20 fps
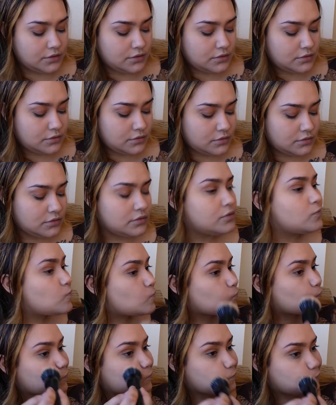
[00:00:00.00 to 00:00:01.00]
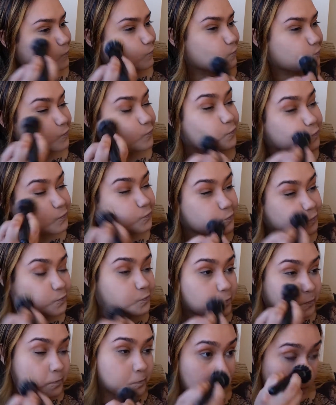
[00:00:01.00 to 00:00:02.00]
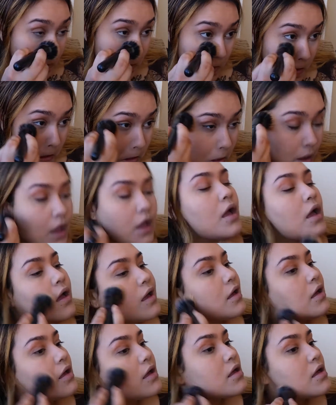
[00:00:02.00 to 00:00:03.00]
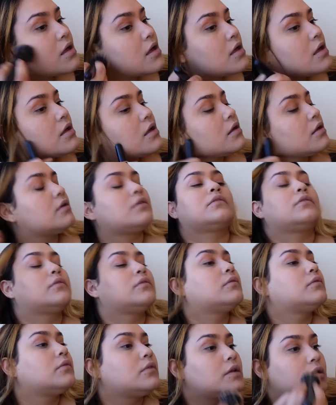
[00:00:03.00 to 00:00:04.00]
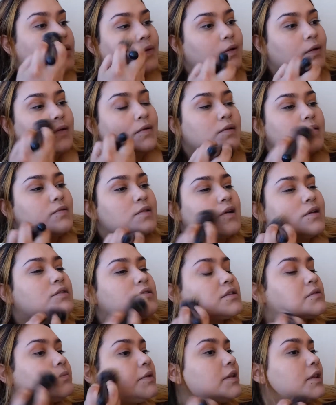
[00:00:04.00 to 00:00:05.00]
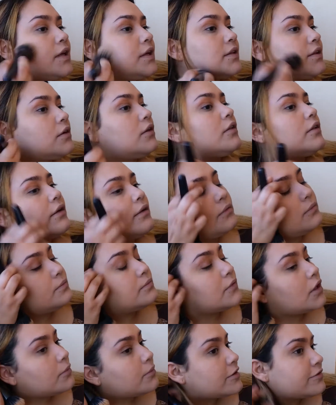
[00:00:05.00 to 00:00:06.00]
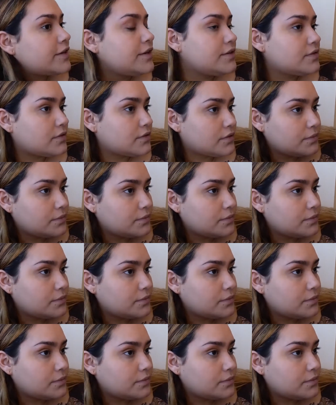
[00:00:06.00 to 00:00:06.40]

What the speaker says: and later on buffing the powder on the remaining area, just because I don't want to move around any product underneath.